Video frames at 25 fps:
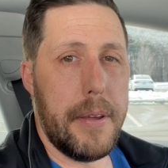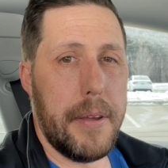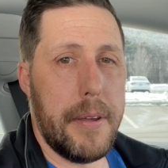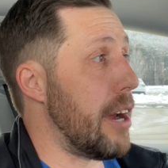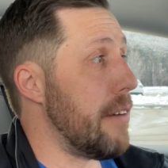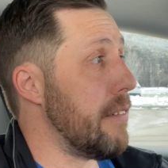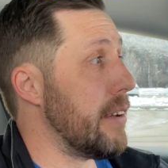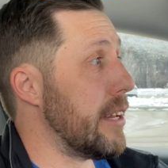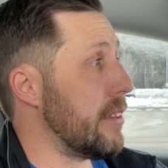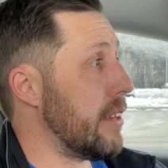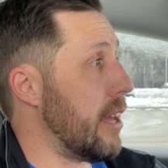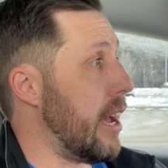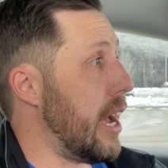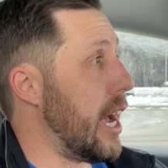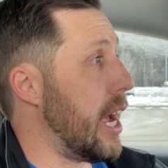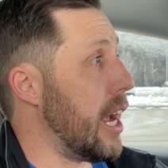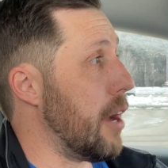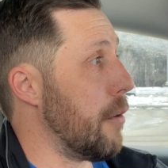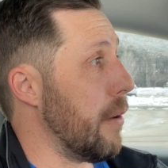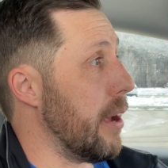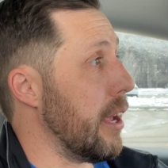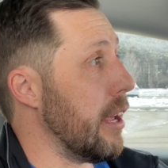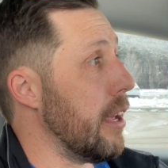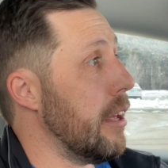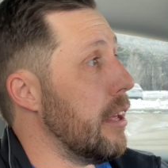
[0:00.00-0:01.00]
driving on the
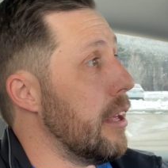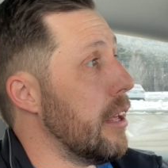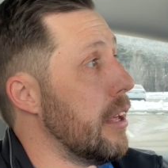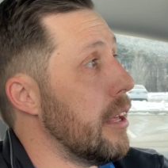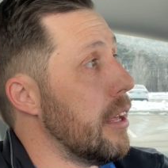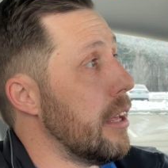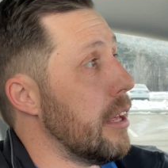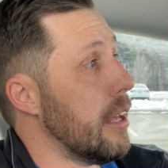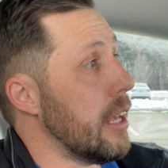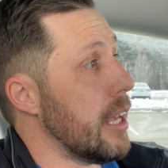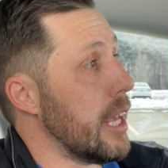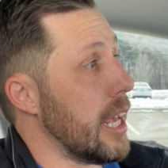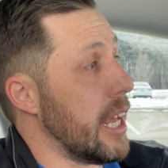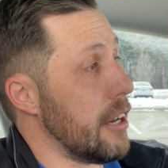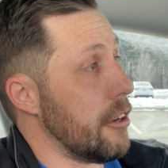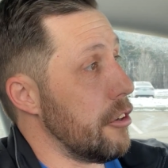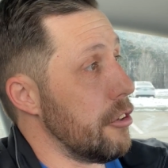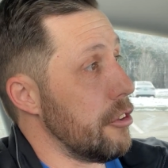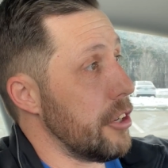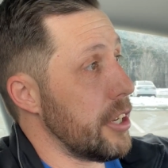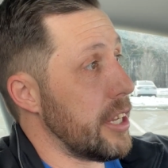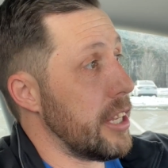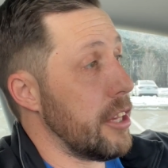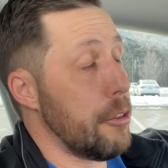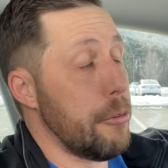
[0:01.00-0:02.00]
highway and you're
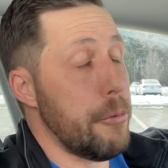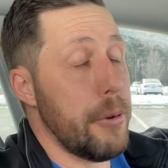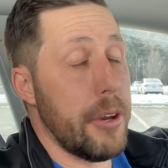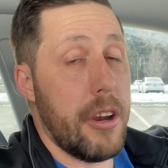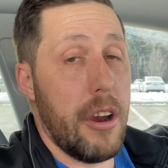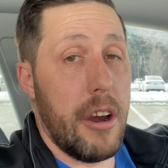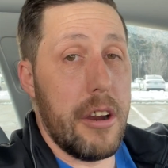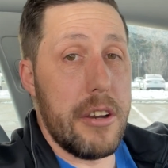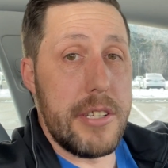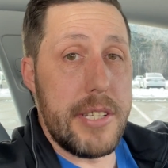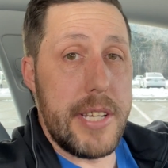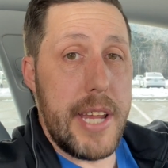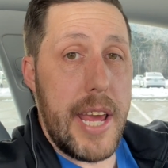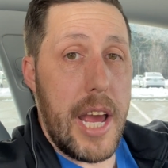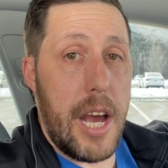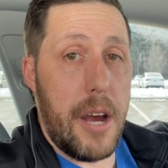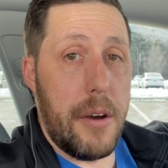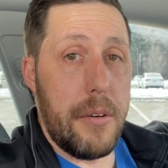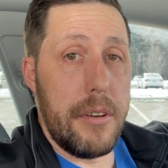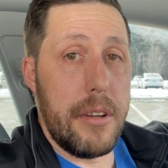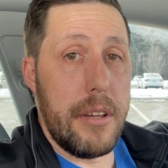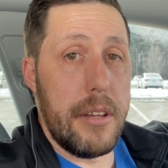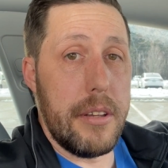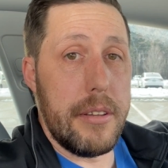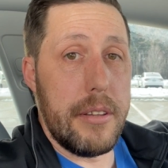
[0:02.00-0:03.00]
looking three cars
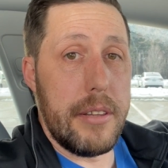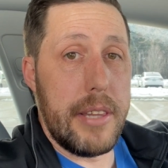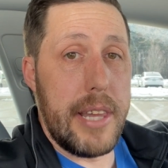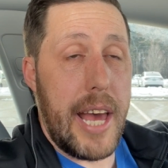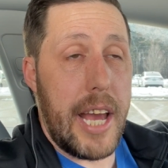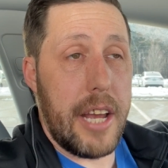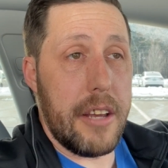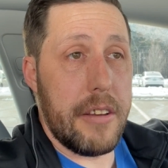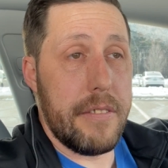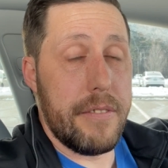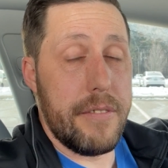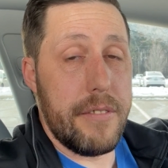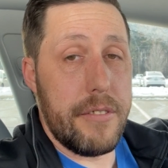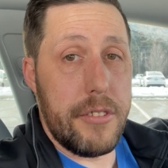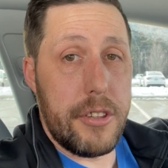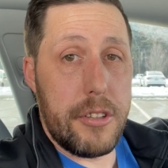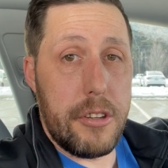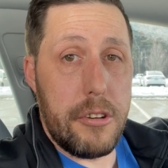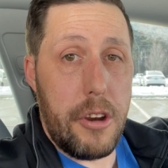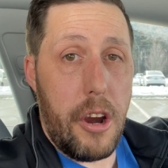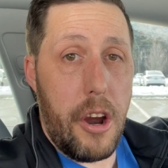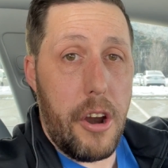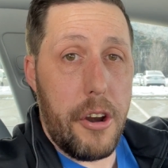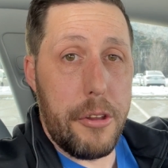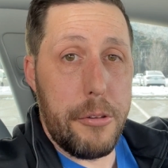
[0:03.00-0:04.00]
down, that
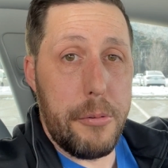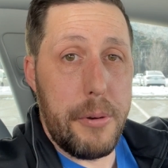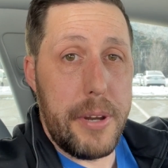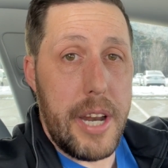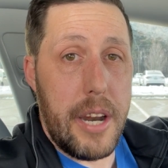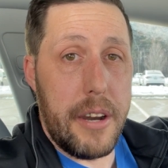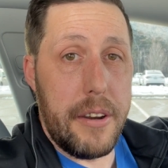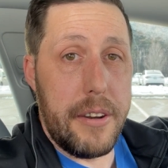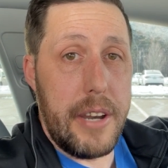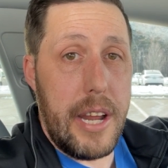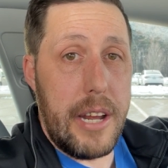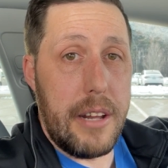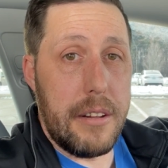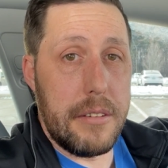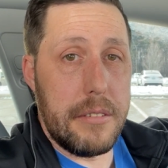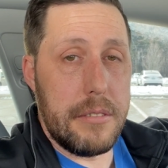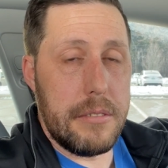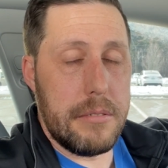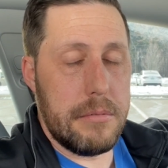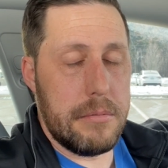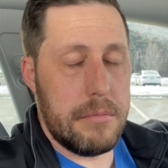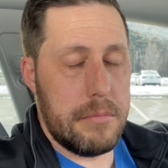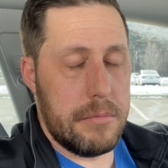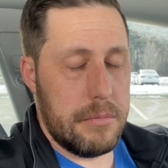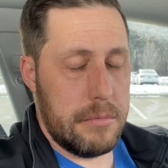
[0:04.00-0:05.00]
car three down or down.
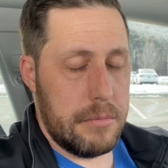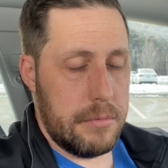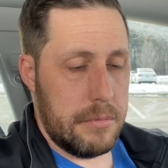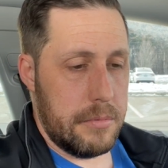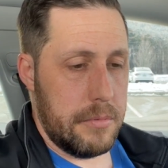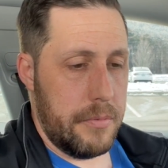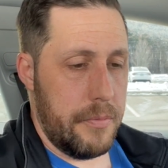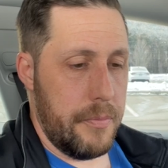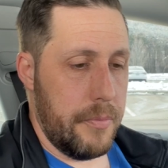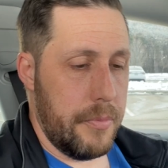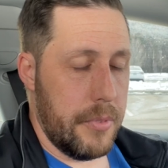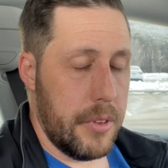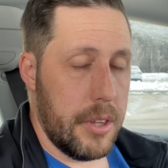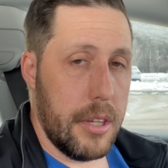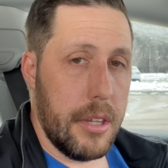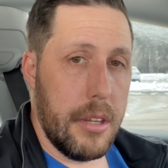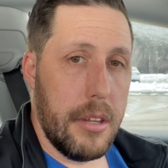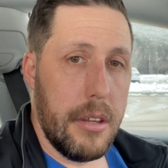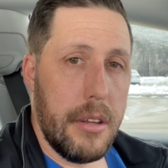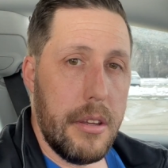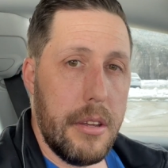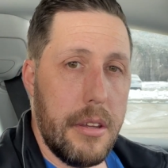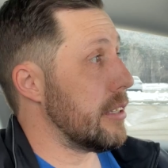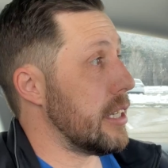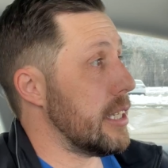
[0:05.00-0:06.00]

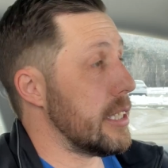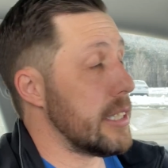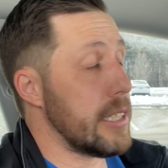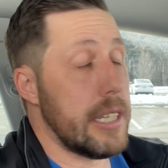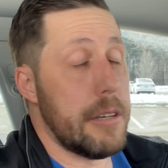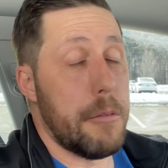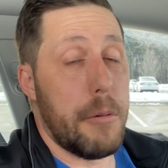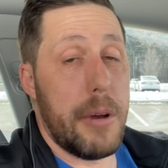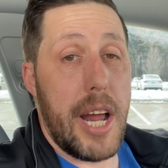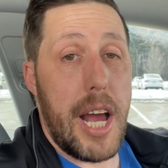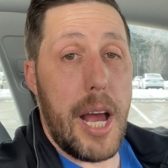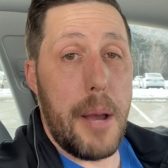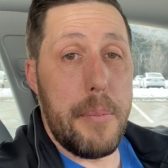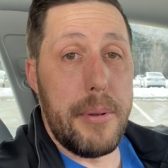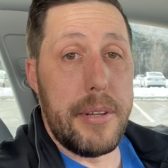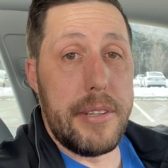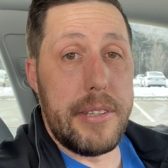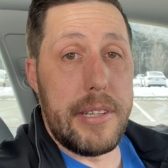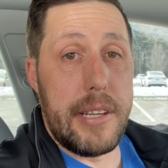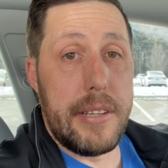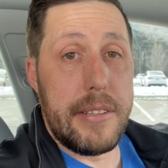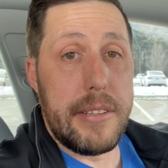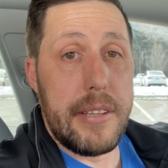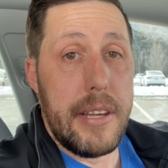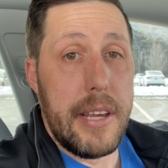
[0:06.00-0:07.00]
Because hmm. what happens
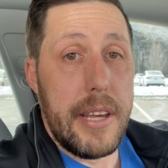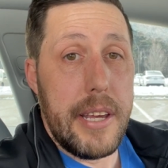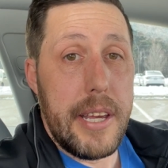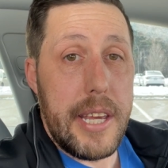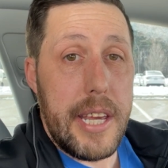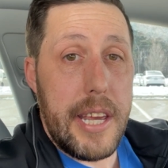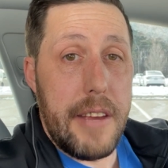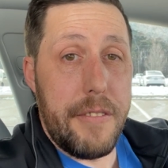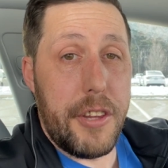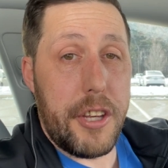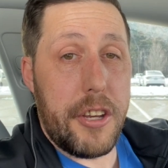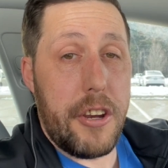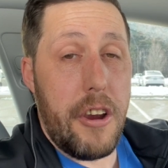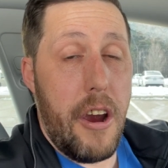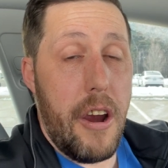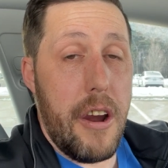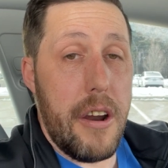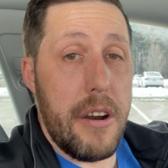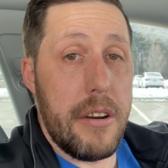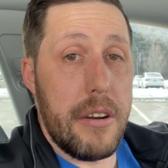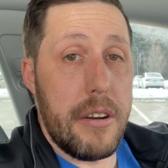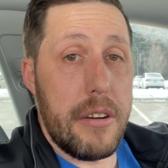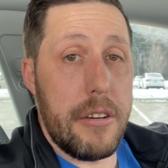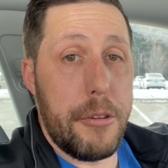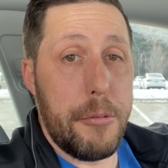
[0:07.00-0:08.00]
is, if the
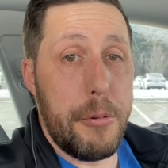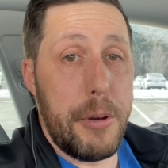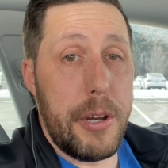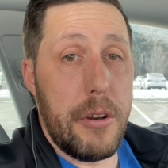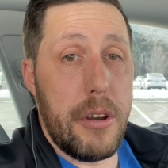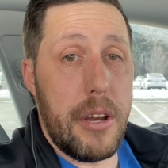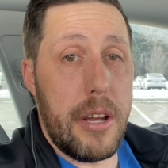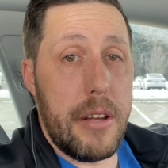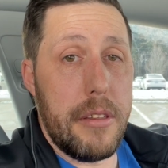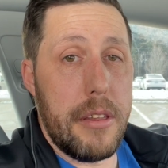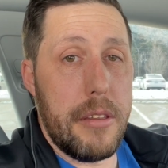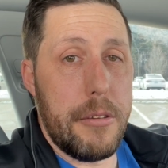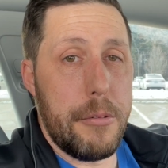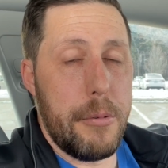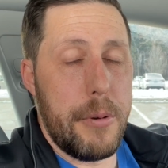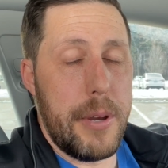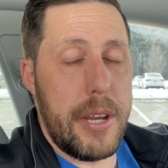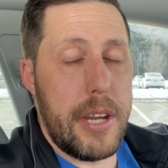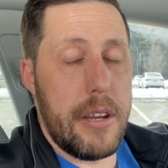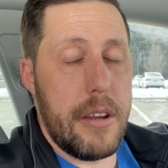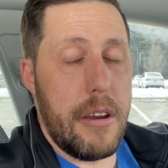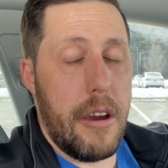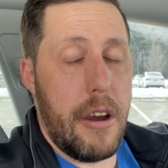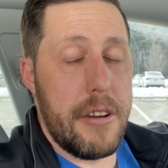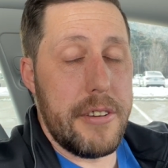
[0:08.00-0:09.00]
car three three
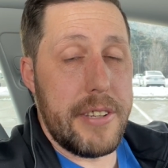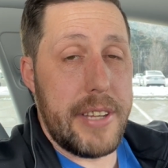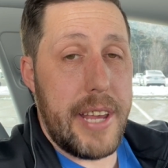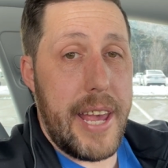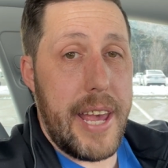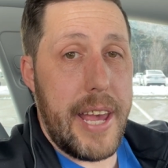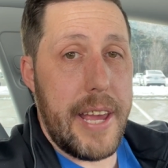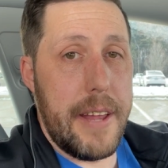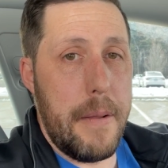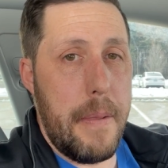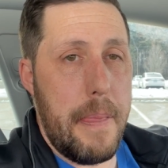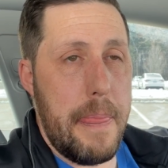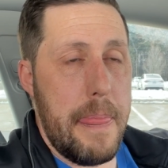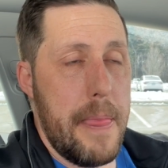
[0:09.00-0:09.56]
cars ahead,